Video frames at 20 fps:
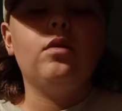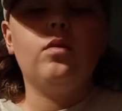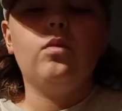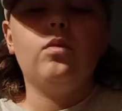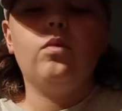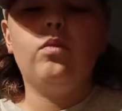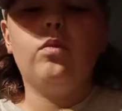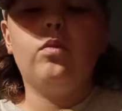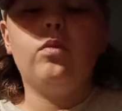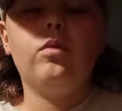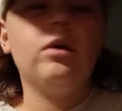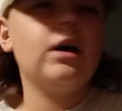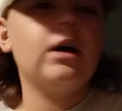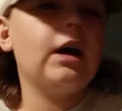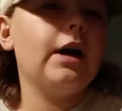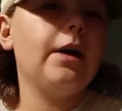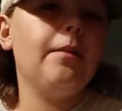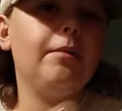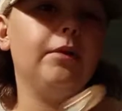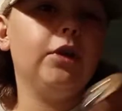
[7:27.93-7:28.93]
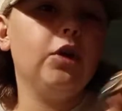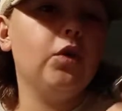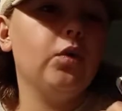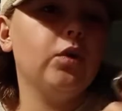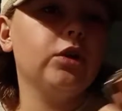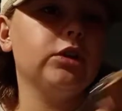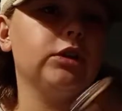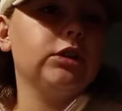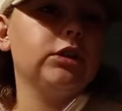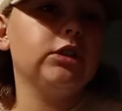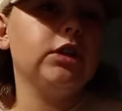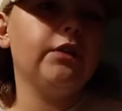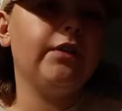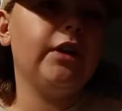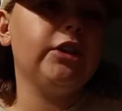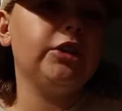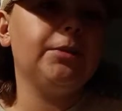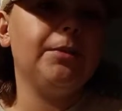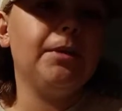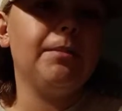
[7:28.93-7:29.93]
What kind of lures and stuff I should
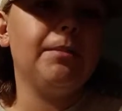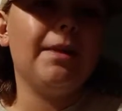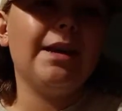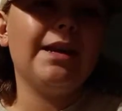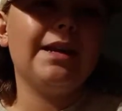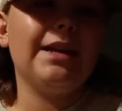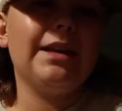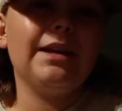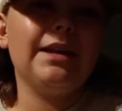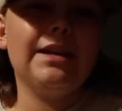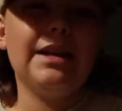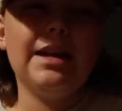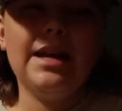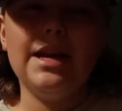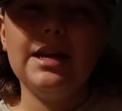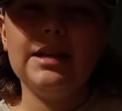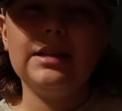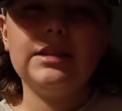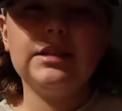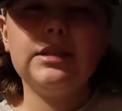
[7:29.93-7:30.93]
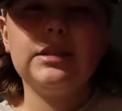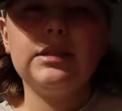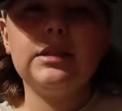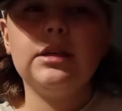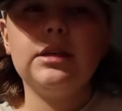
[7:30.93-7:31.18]
be making next?